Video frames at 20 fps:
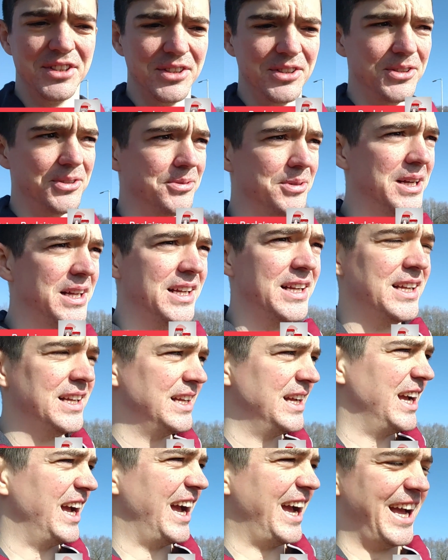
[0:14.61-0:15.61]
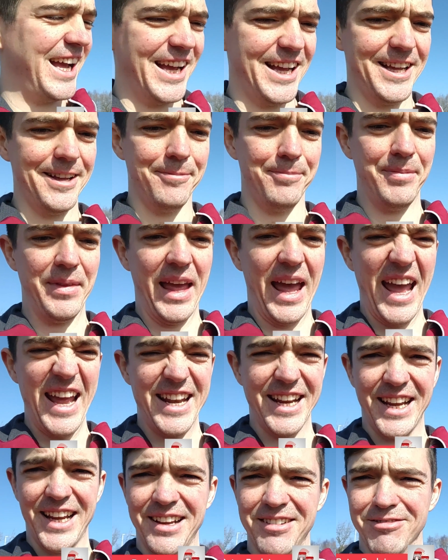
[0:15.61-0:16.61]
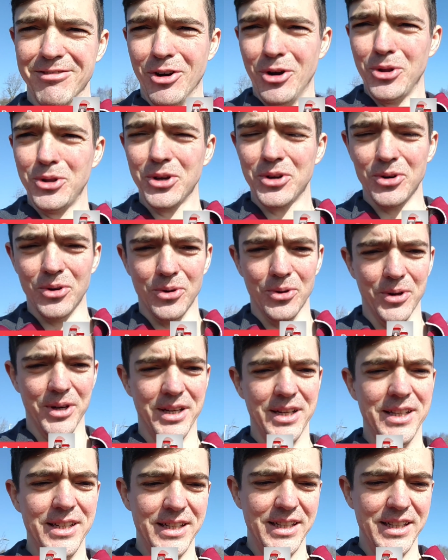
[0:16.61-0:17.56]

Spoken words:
to Eddie RollerXcore.